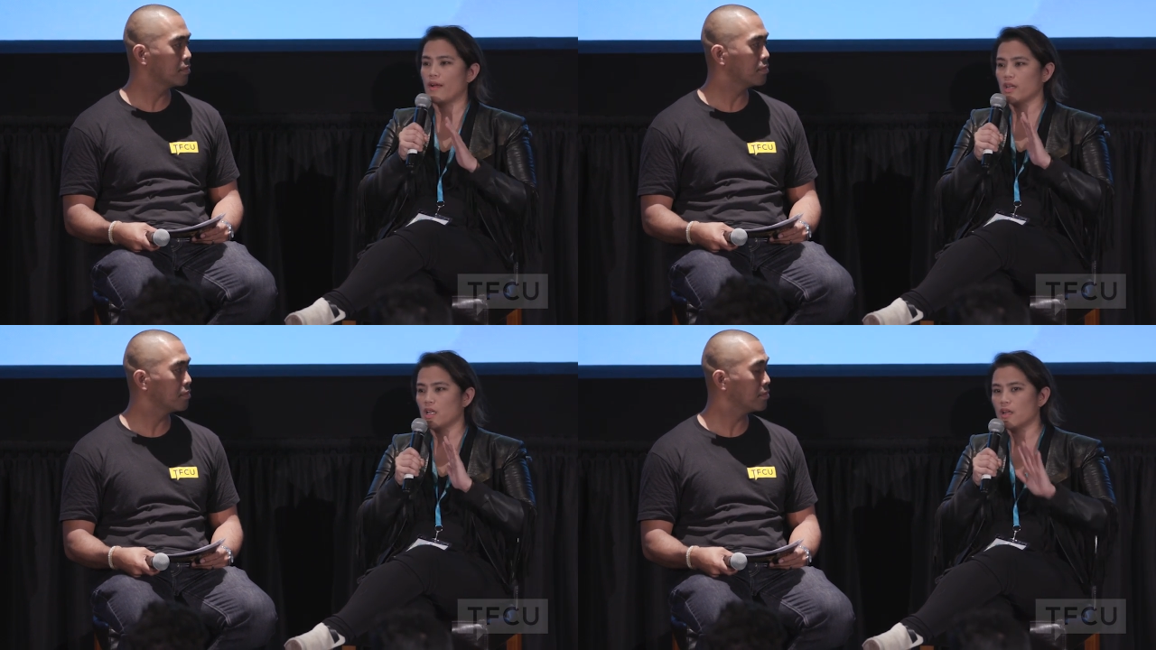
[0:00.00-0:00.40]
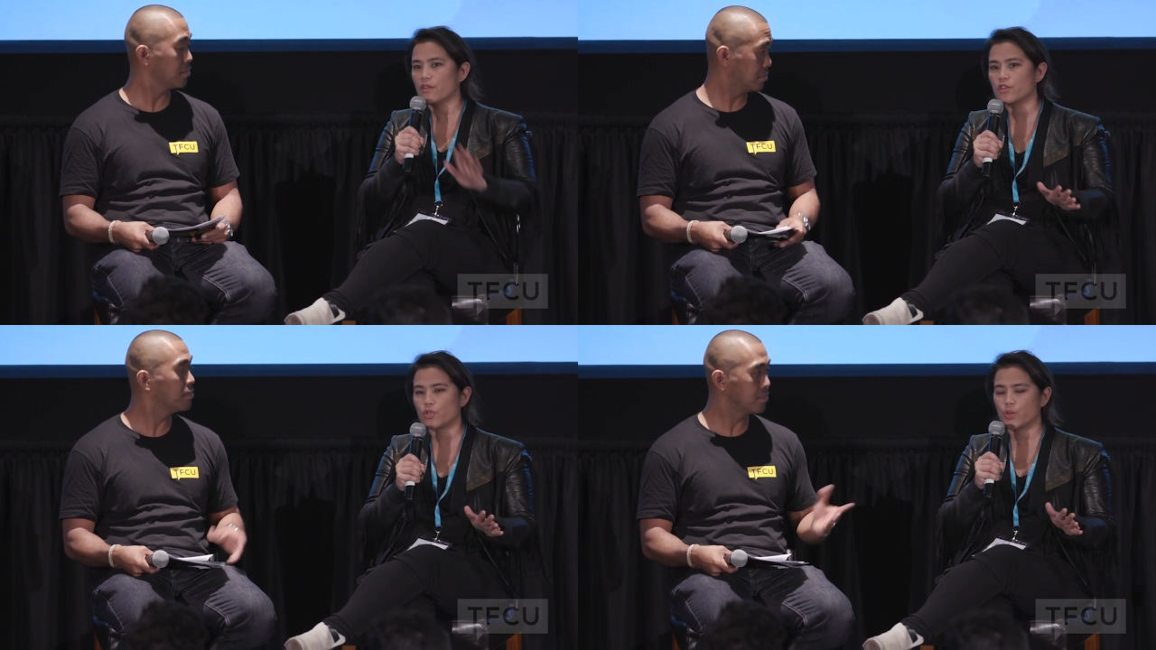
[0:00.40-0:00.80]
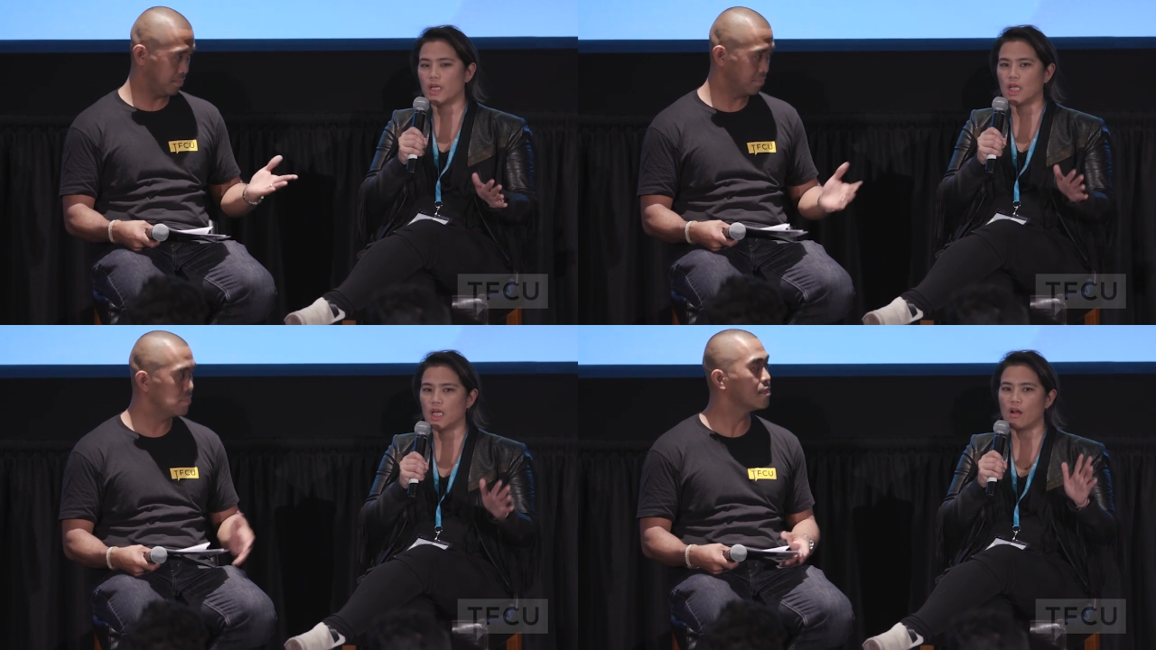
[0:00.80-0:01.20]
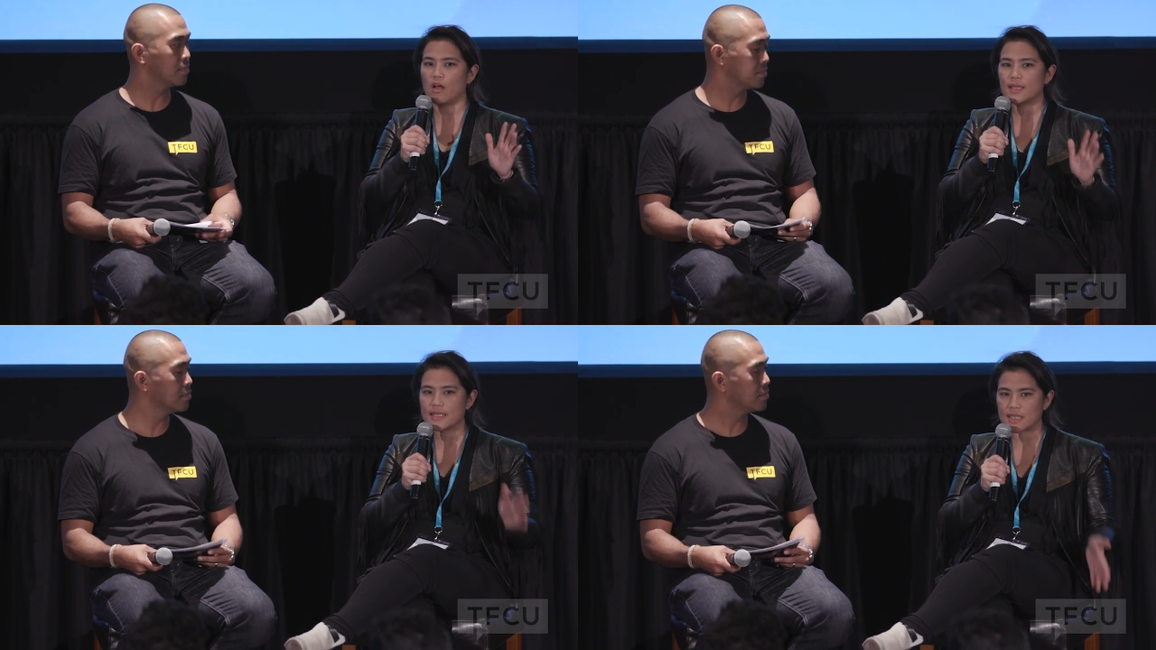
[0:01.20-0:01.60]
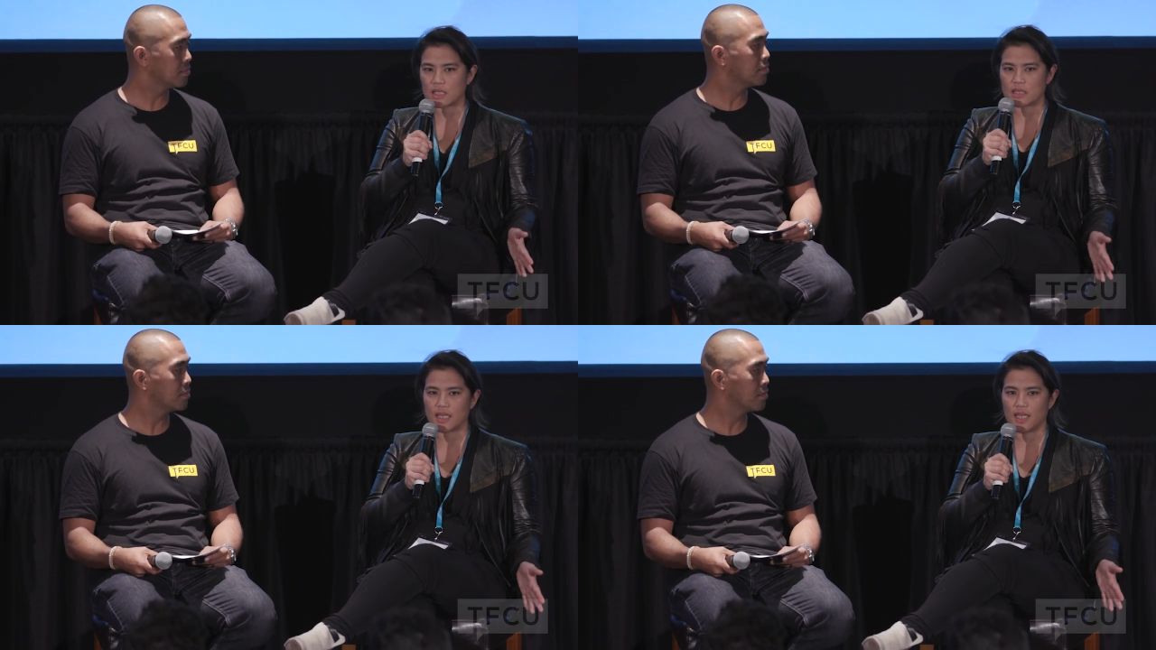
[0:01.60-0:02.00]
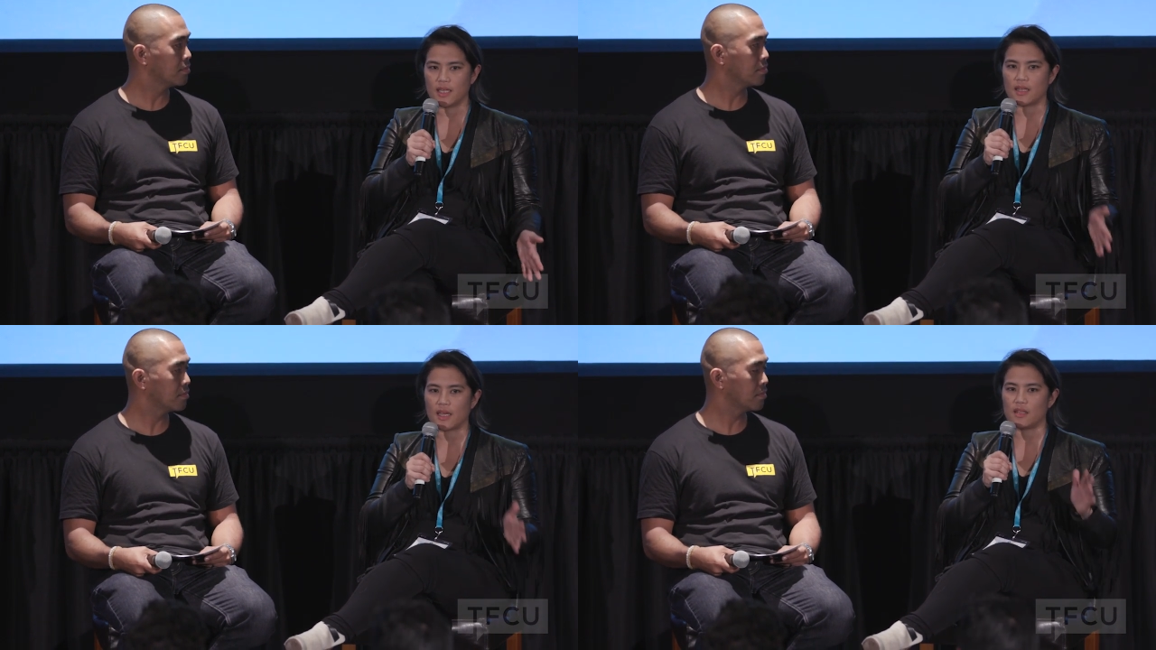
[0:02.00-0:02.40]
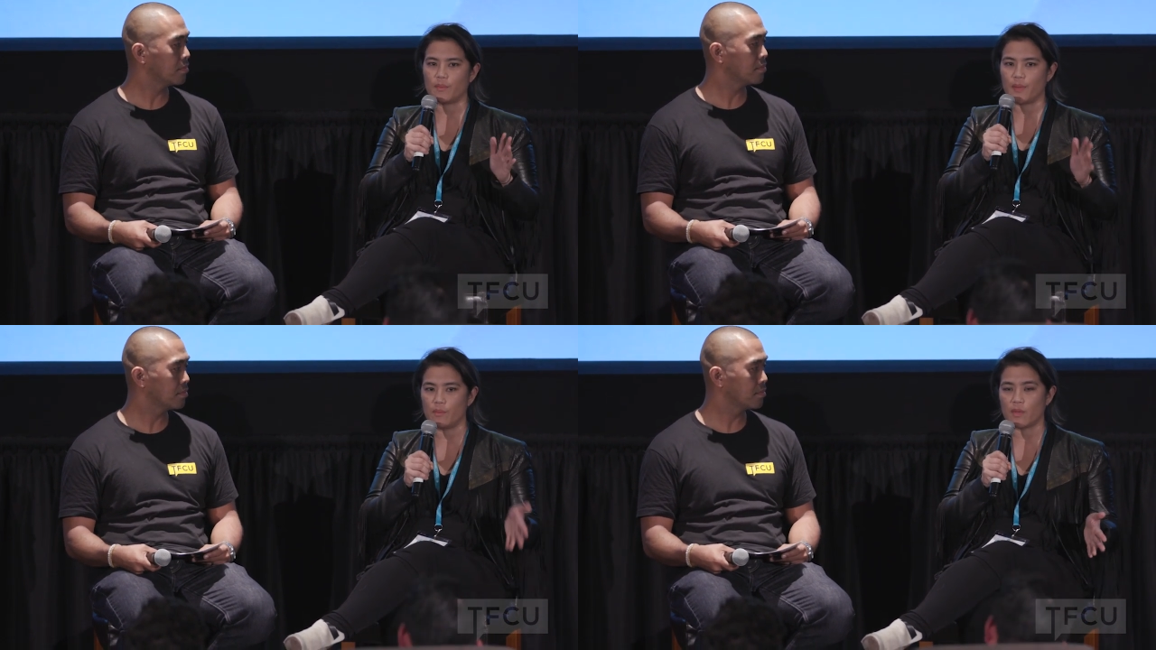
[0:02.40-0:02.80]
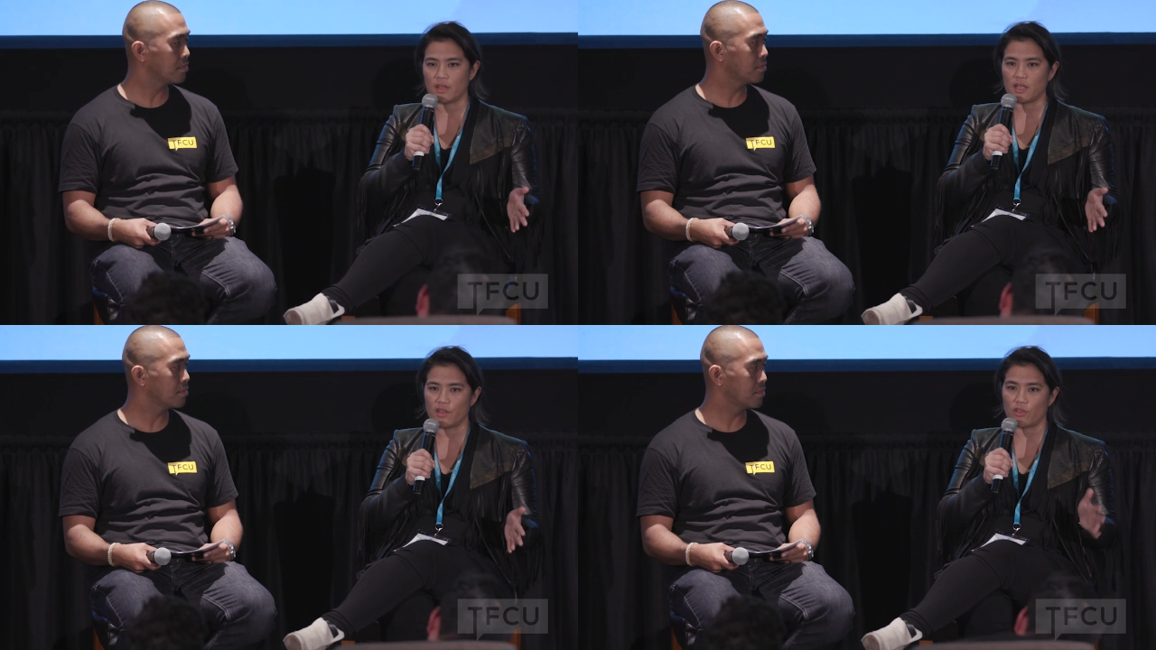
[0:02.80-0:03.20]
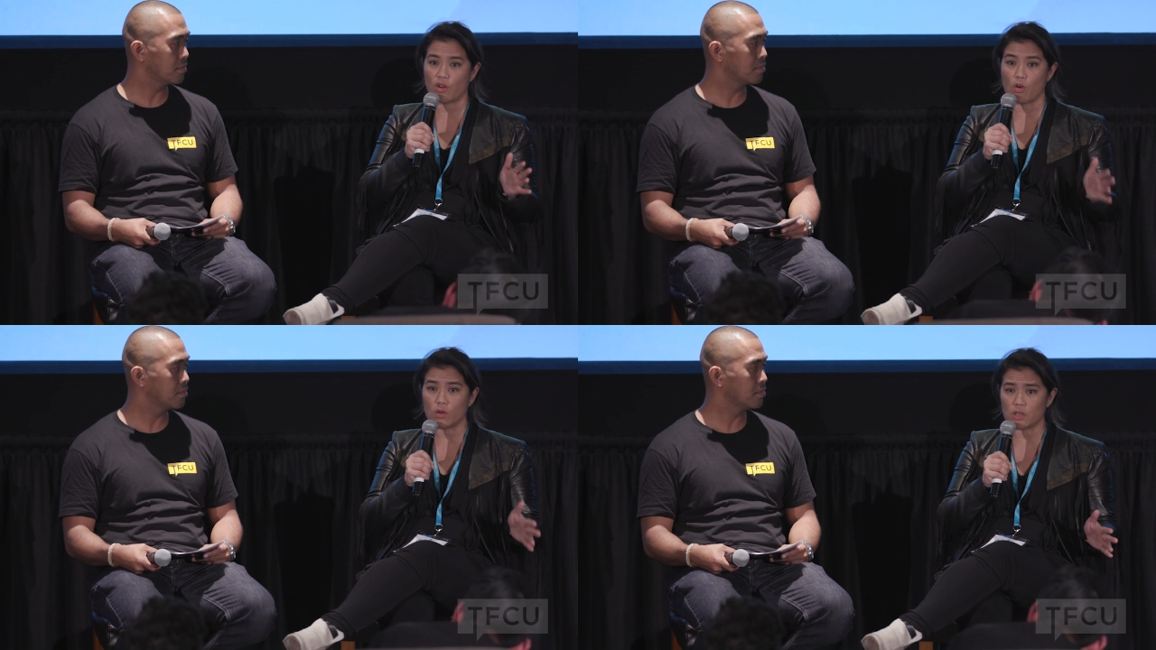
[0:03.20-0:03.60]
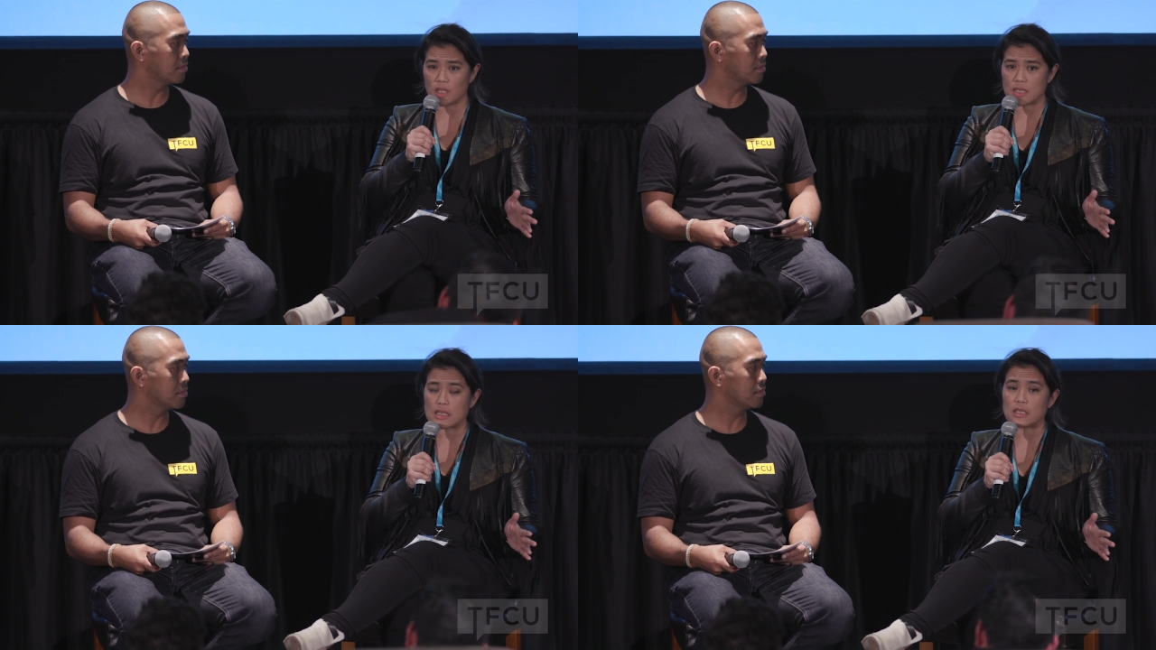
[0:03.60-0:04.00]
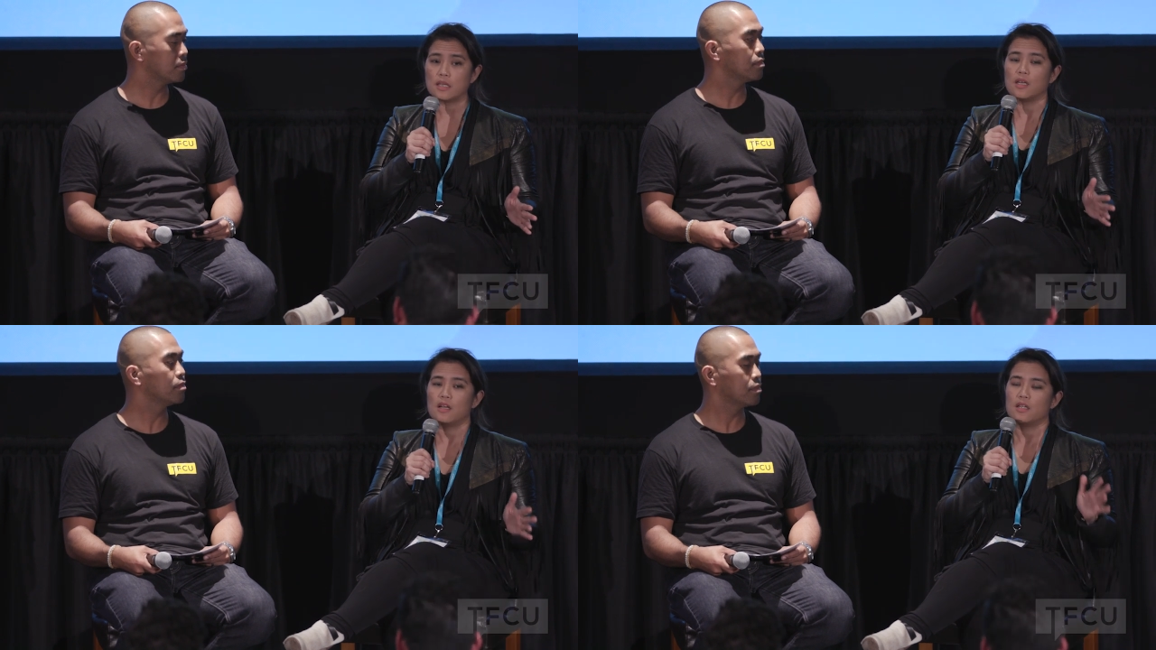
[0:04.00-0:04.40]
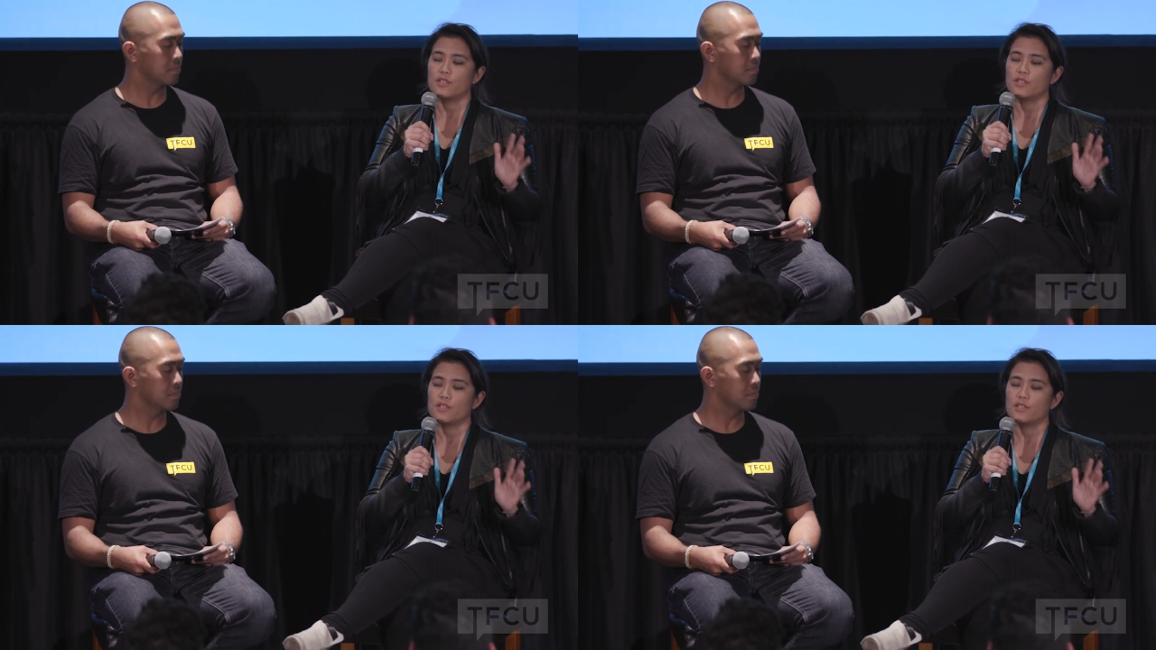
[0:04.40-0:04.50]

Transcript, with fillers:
Speaker 1: we're having another screening on the 16th at the Piedmont Theater in Oakland.